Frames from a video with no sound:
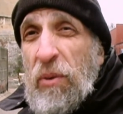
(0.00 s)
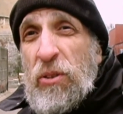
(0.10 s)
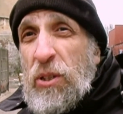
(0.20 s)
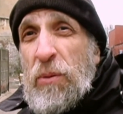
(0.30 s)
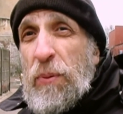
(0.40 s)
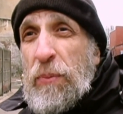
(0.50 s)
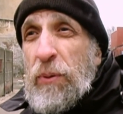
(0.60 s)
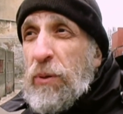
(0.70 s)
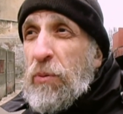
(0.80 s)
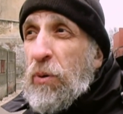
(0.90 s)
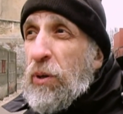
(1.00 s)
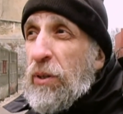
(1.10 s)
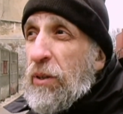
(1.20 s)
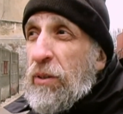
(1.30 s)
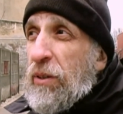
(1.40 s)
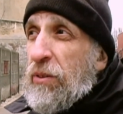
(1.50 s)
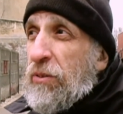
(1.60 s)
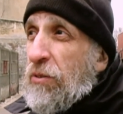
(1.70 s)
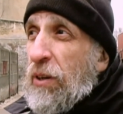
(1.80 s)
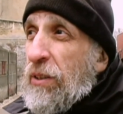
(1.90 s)
Most of the people in the world are
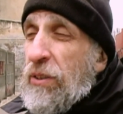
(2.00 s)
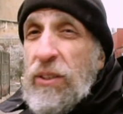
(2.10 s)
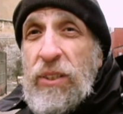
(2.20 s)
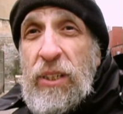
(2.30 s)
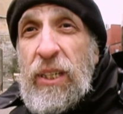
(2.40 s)
struggling just to